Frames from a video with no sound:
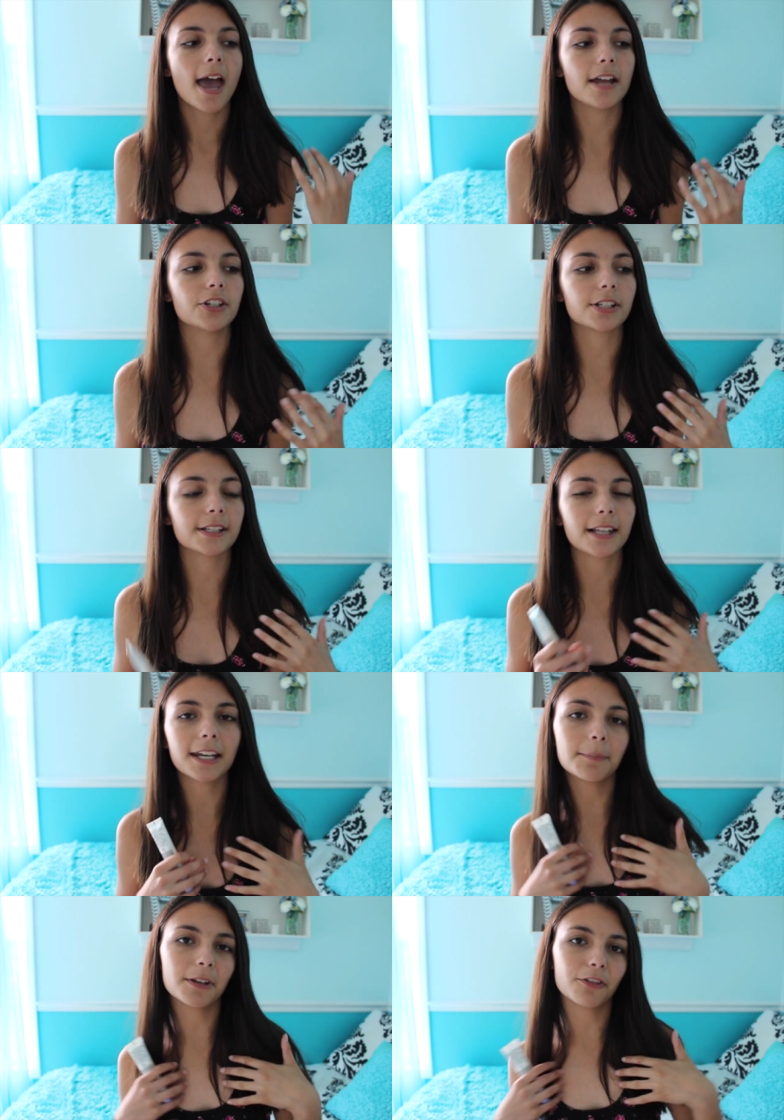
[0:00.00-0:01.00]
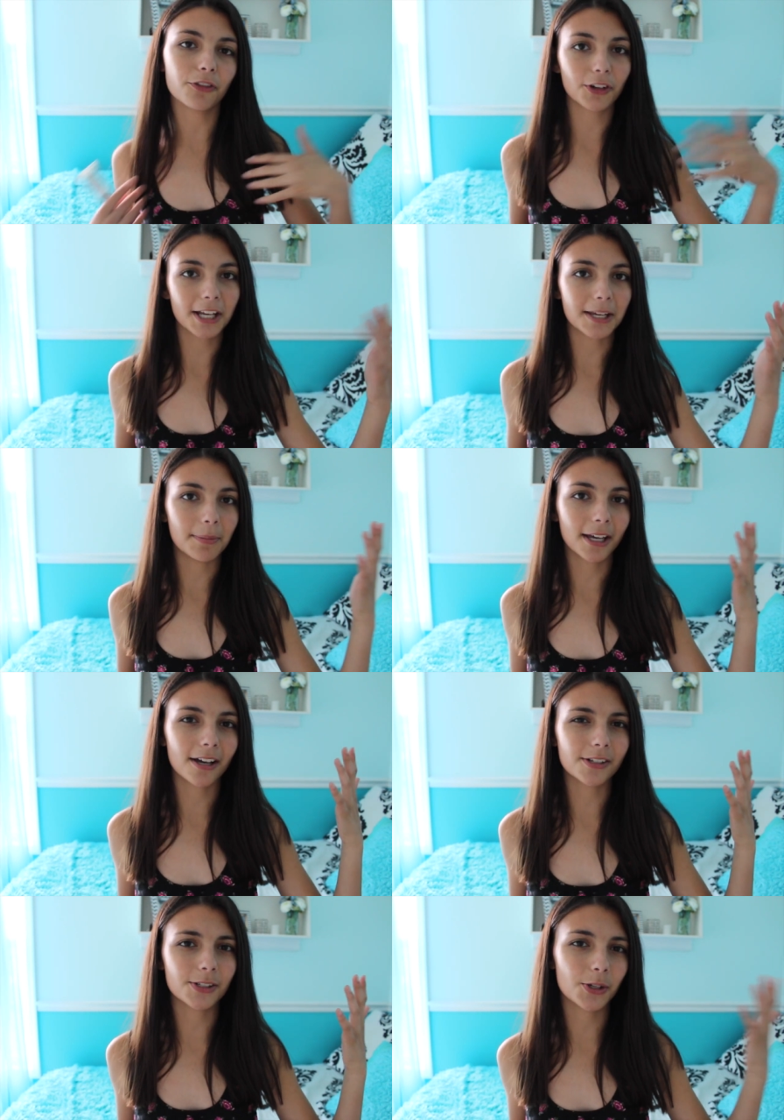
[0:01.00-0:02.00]
and just let it be free,
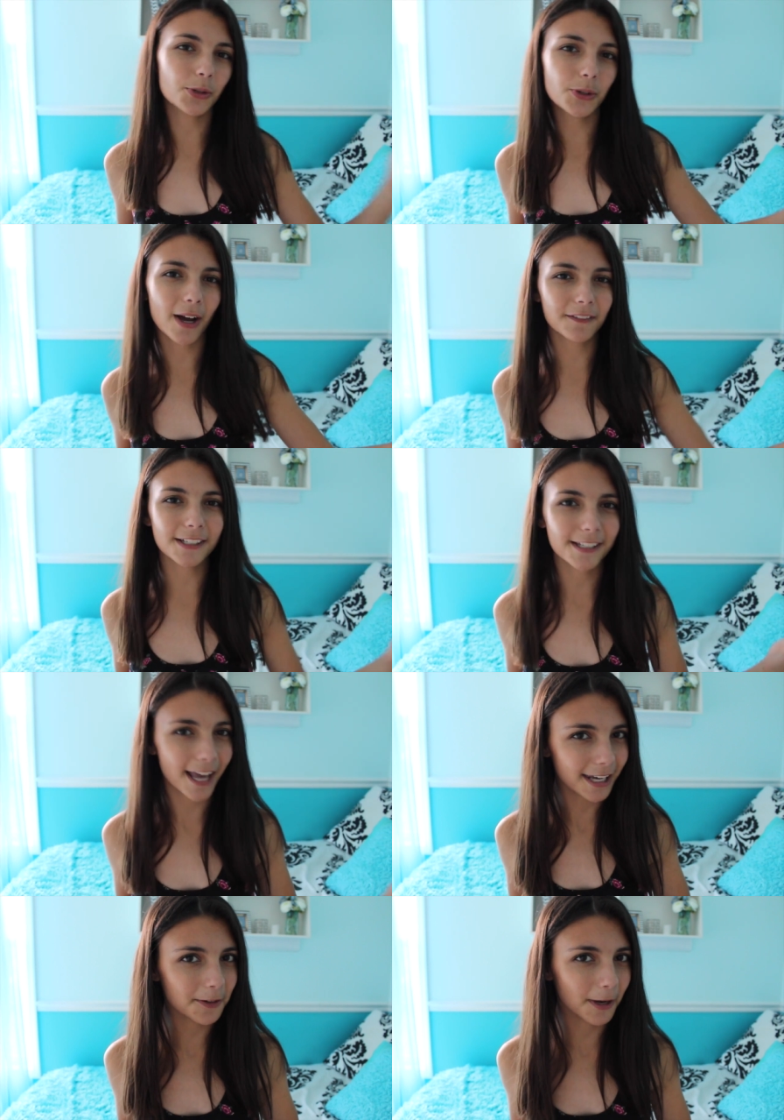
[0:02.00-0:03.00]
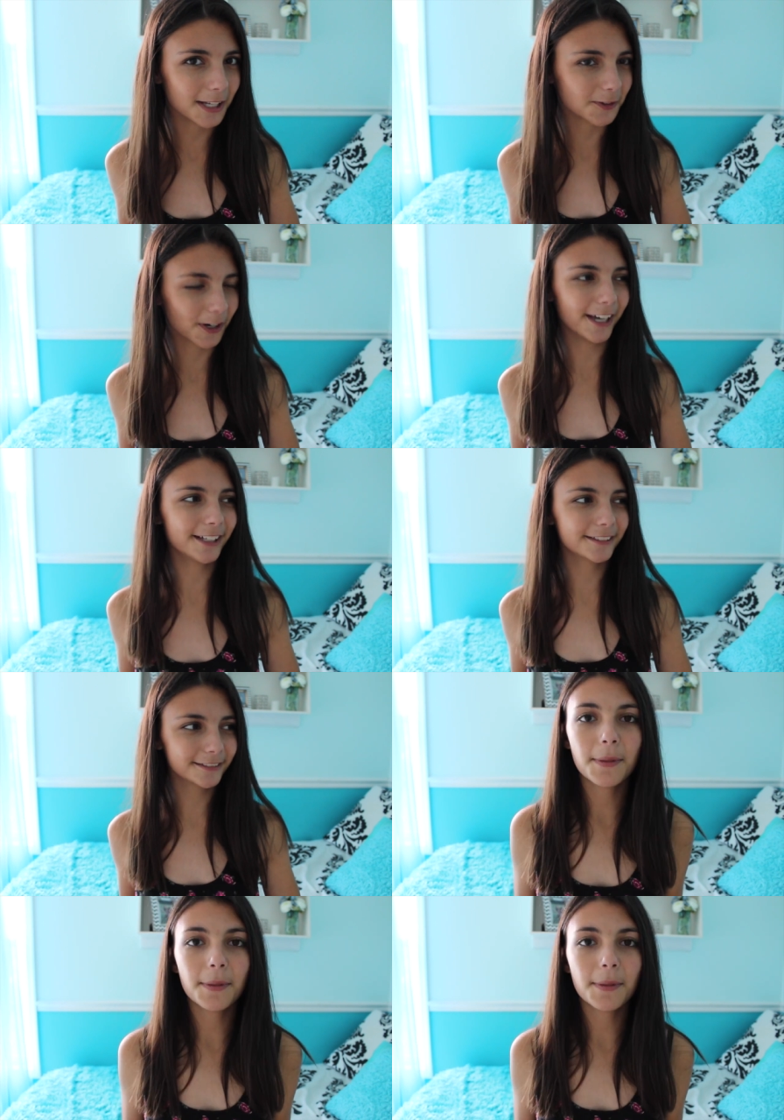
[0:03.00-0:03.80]
because who do you have to see anyways, right?